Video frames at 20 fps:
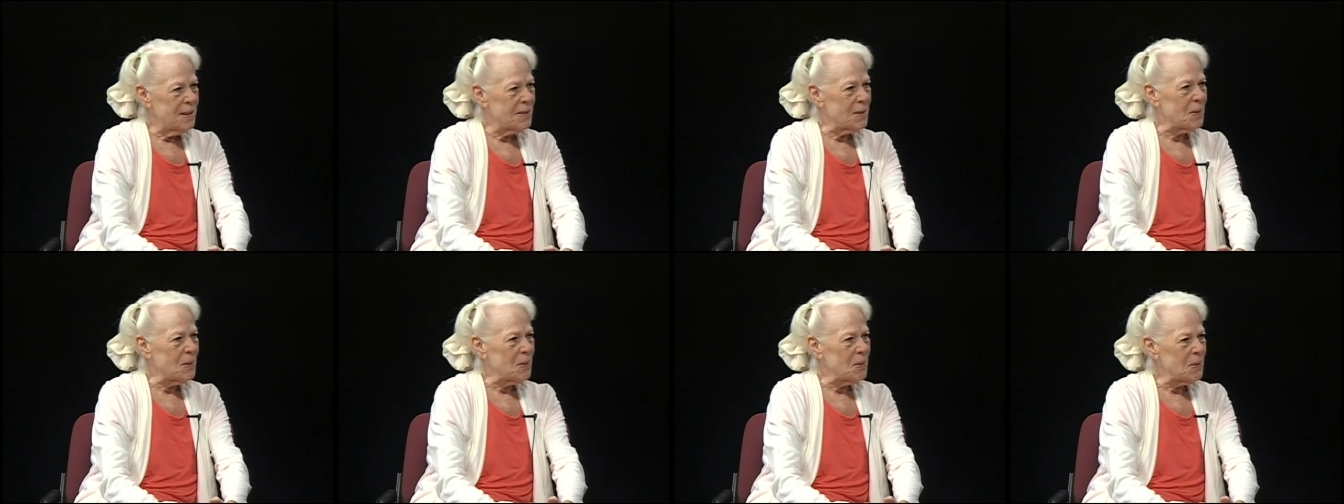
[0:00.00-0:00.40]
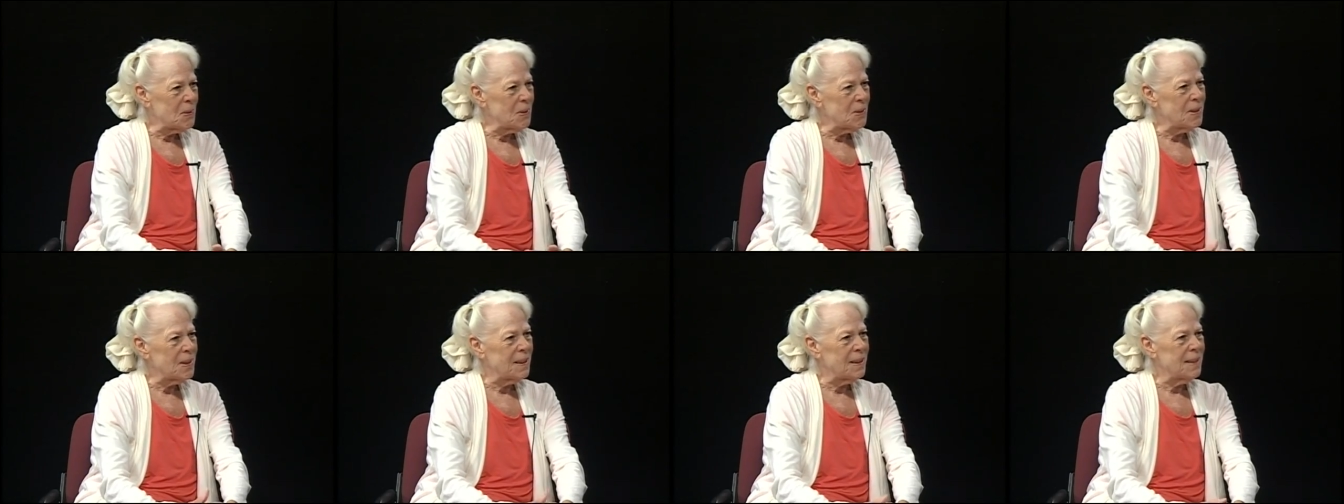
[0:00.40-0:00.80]

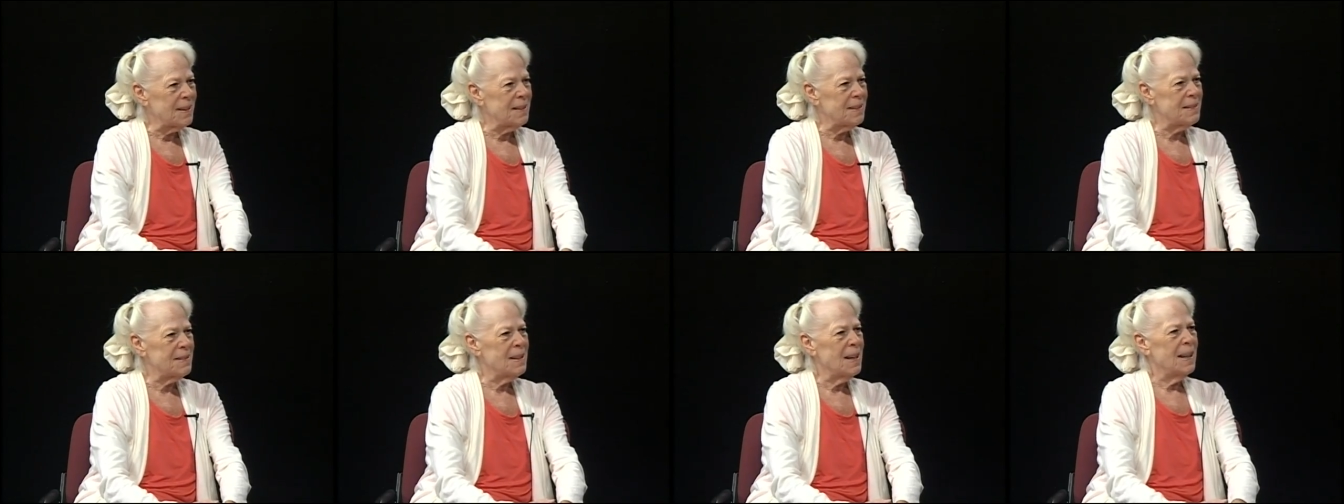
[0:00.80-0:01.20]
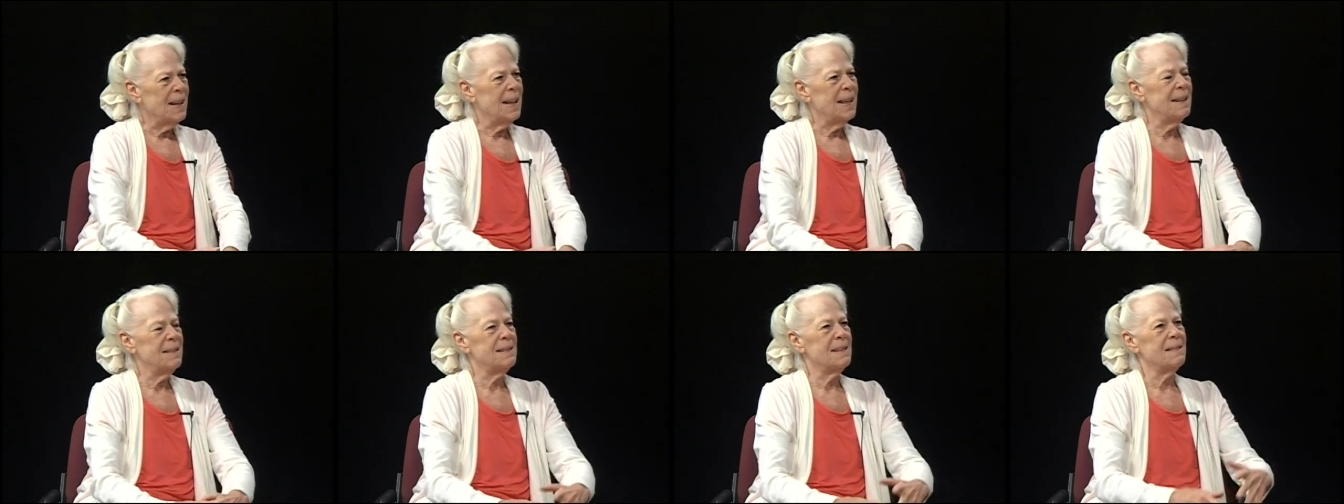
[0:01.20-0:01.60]
old, and
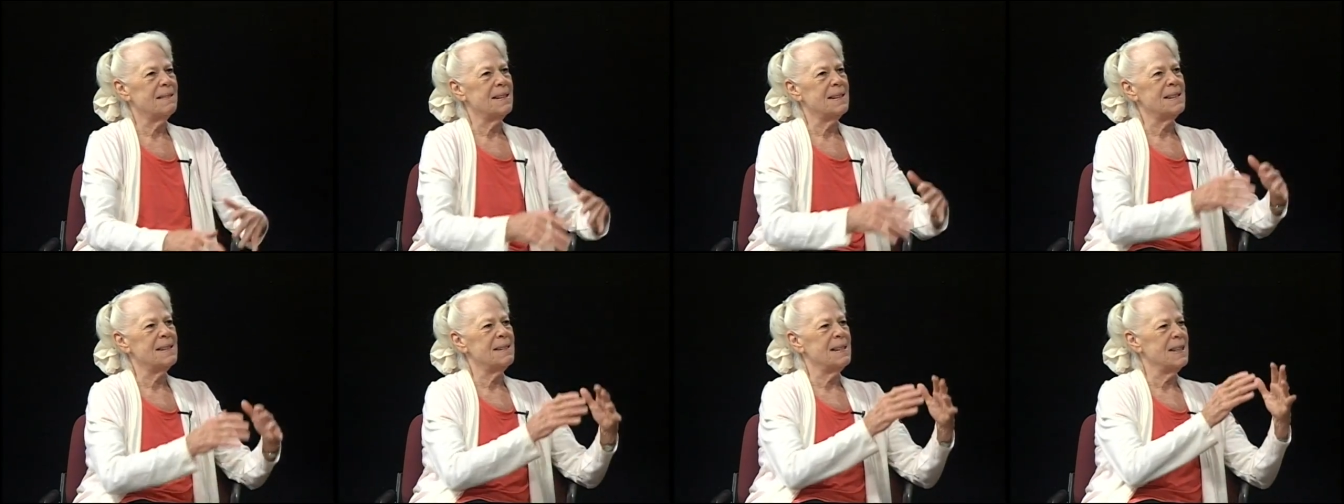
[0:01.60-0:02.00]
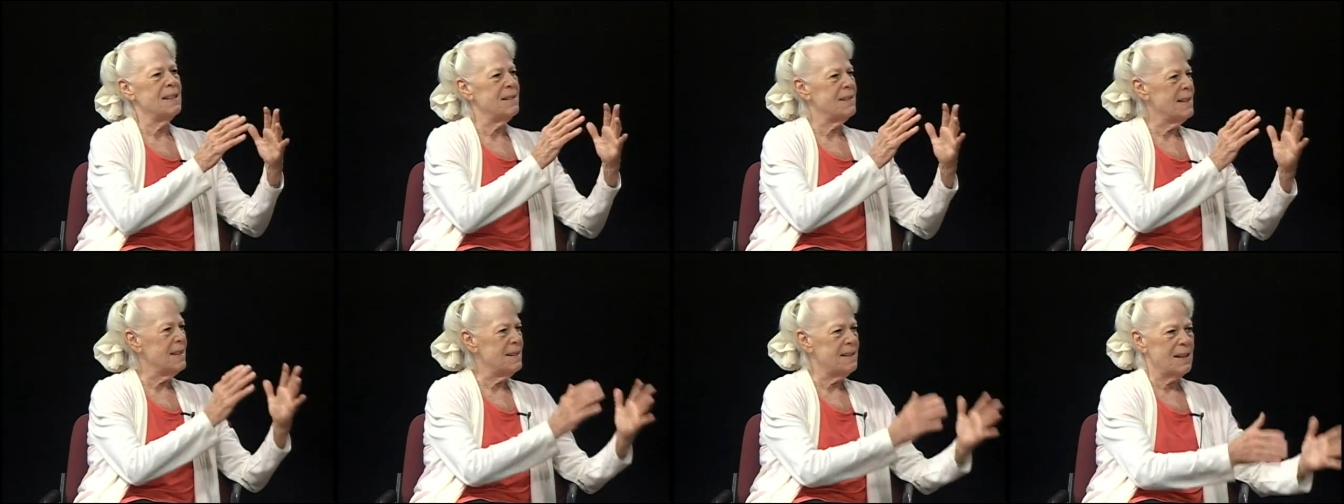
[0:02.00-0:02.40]

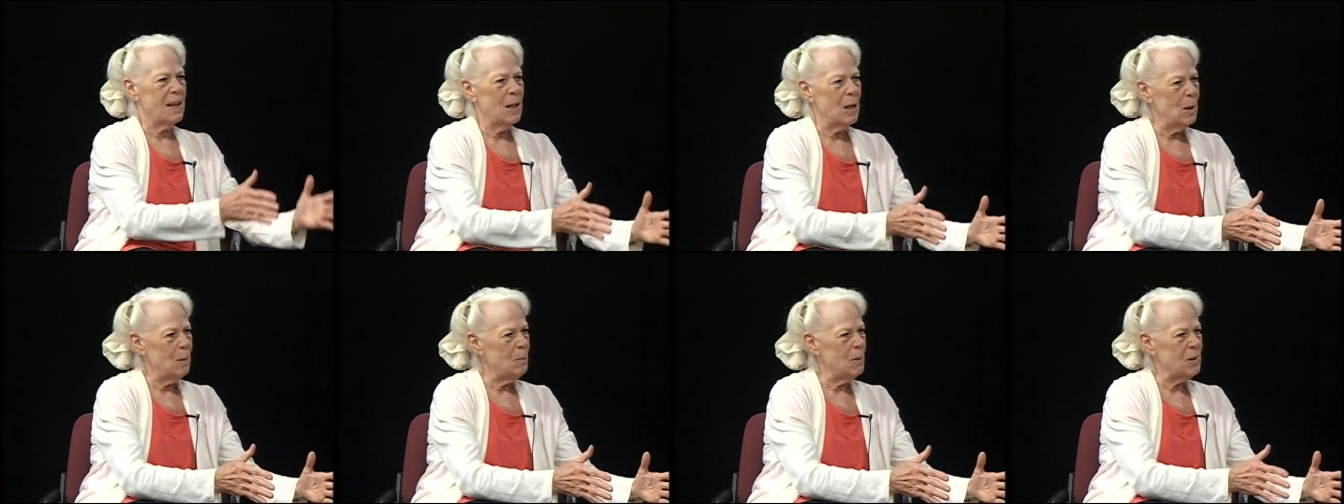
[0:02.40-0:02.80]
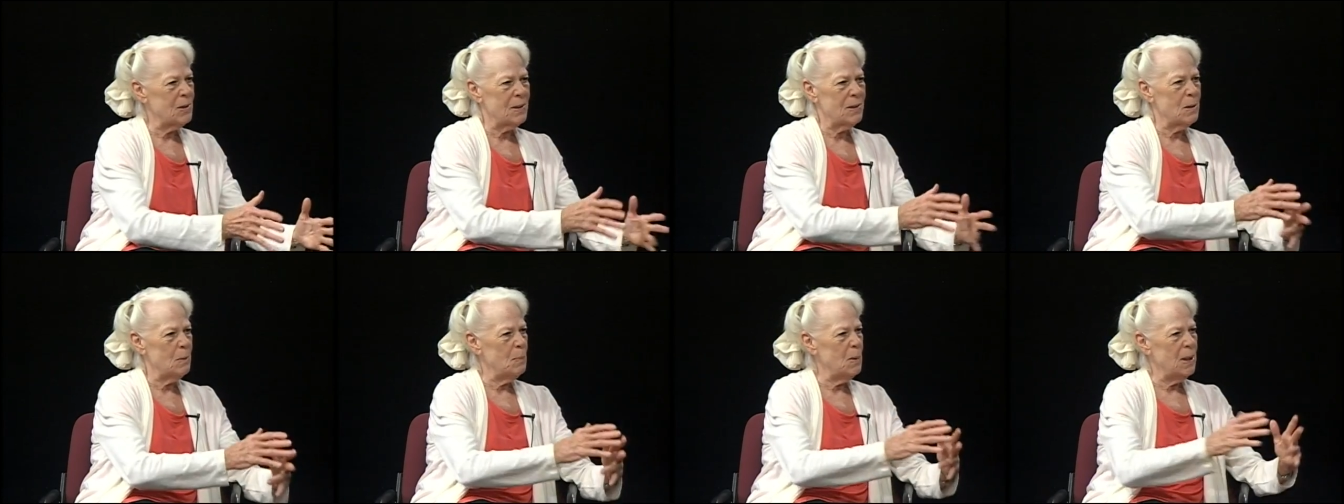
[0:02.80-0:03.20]
it's the same as
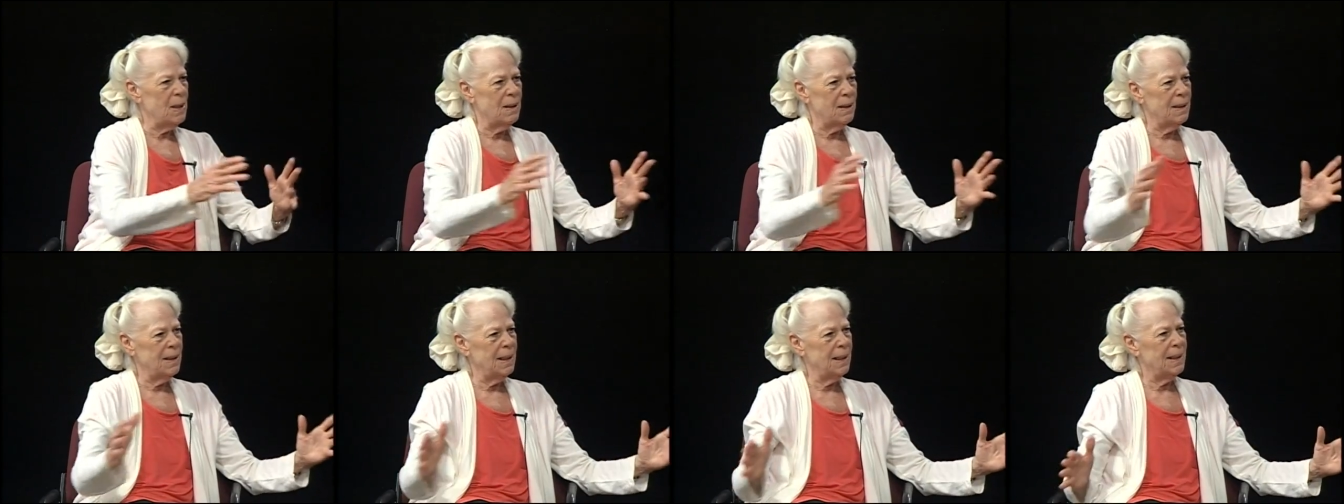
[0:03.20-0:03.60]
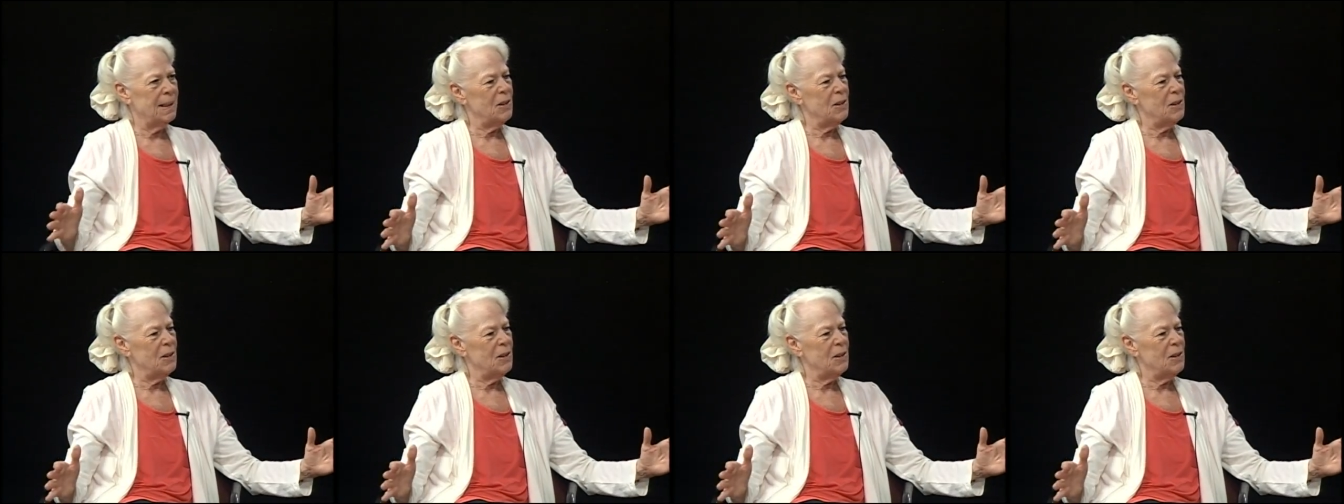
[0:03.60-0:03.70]
at the beginning.